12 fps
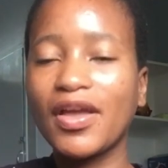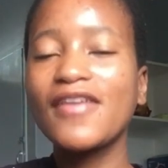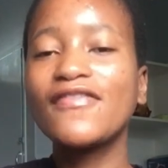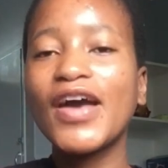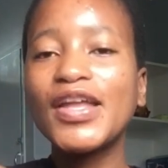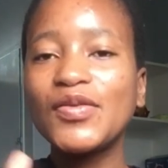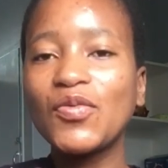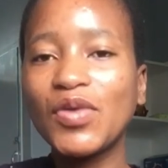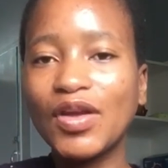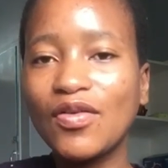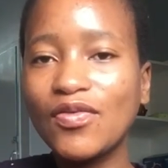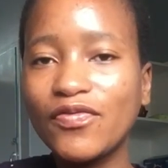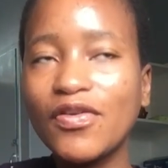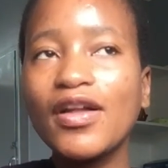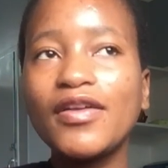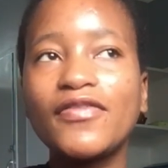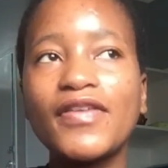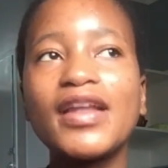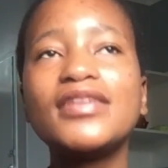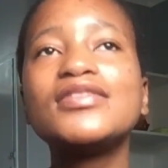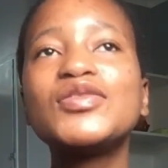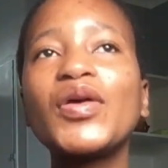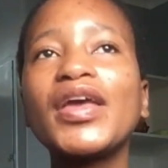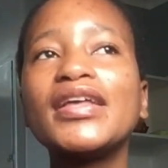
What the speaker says: Okay, fine, we fell into